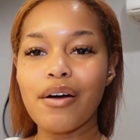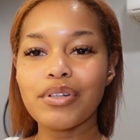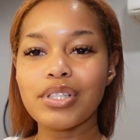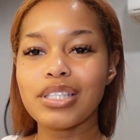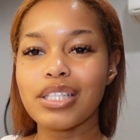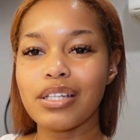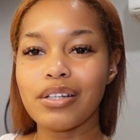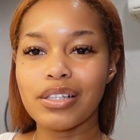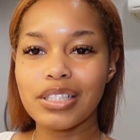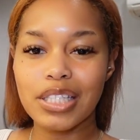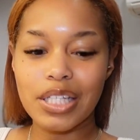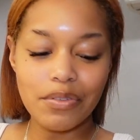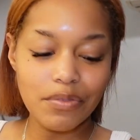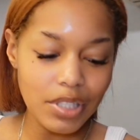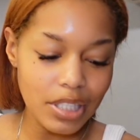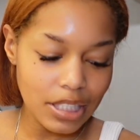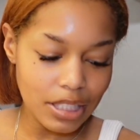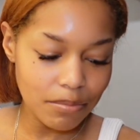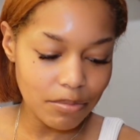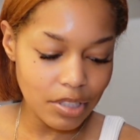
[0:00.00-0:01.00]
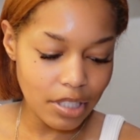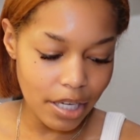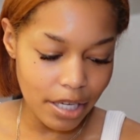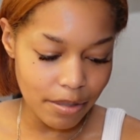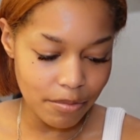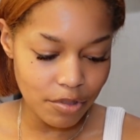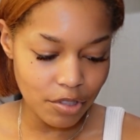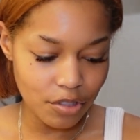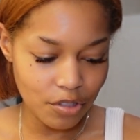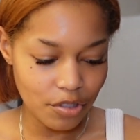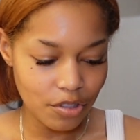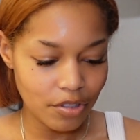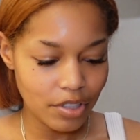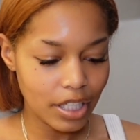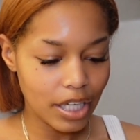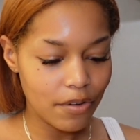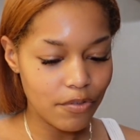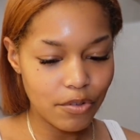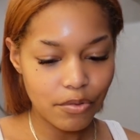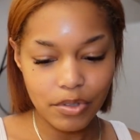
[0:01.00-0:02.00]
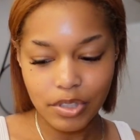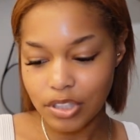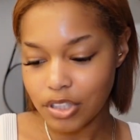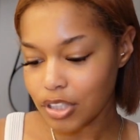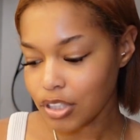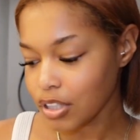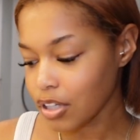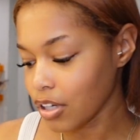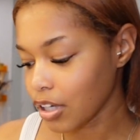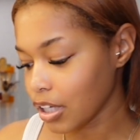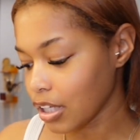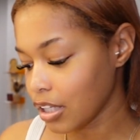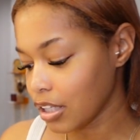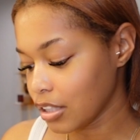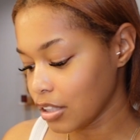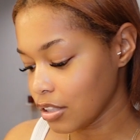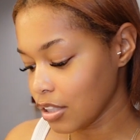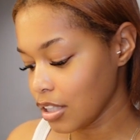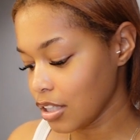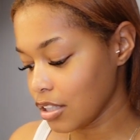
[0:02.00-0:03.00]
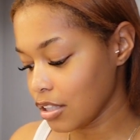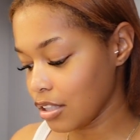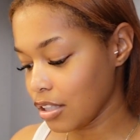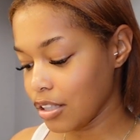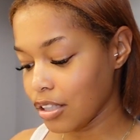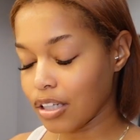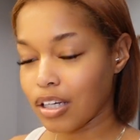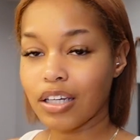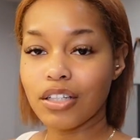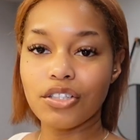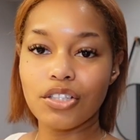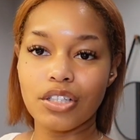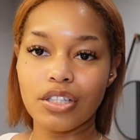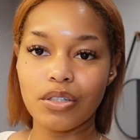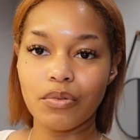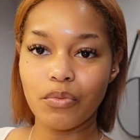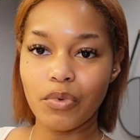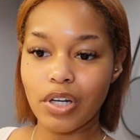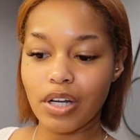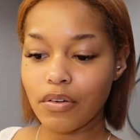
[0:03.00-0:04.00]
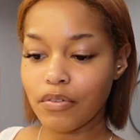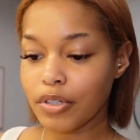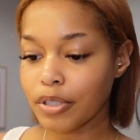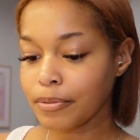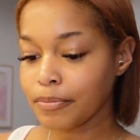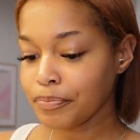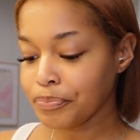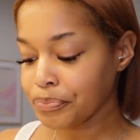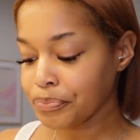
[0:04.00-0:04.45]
seen on TV sometimes, you know, like everyone's just cooking in the kitchen and whatever.